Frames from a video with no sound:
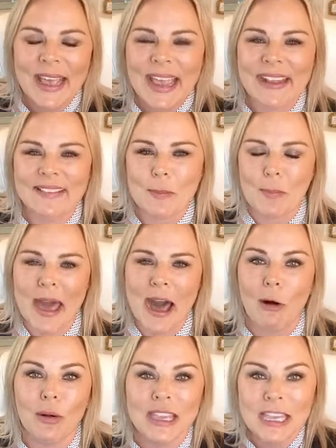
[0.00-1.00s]
It's
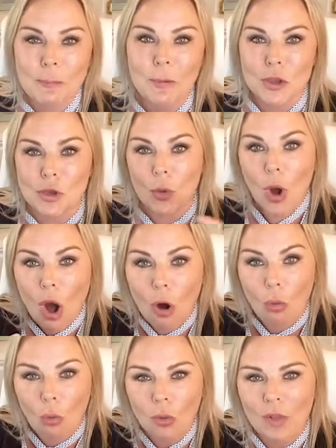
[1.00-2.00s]
about keeping you whole,